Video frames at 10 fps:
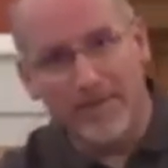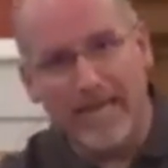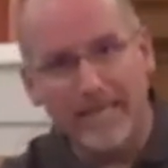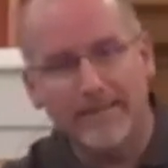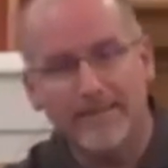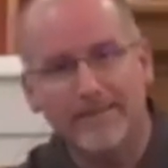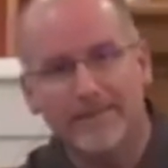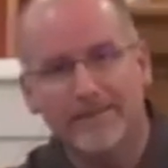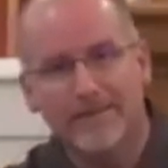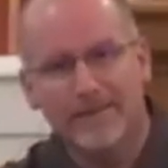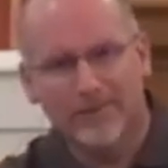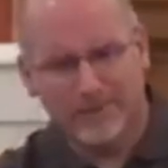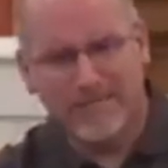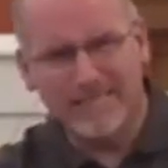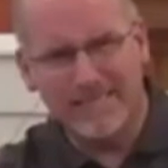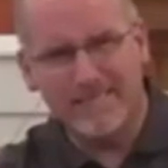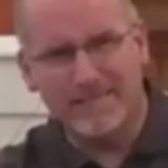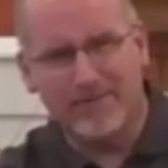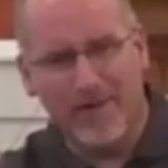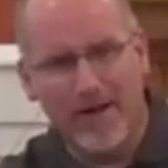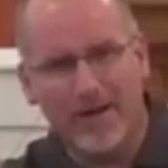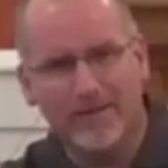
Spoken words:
date, because that's easy, right?